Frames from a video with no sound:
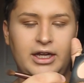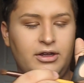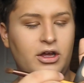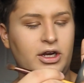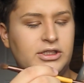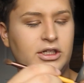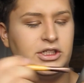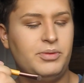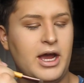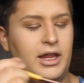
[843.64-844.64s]
here in the
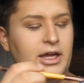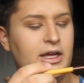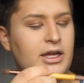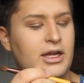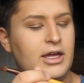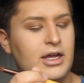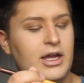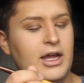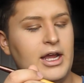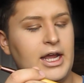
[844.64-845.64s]
Anastasia palette,
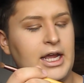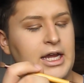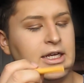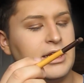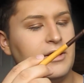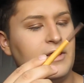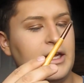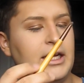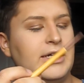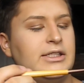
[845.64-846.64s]
and
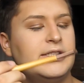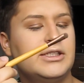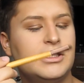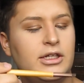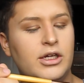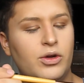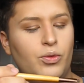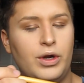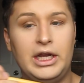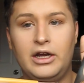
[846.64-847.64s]
this
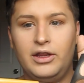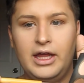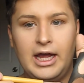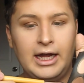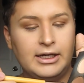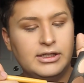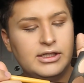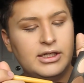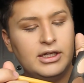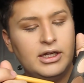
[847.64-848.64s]
one here on the end,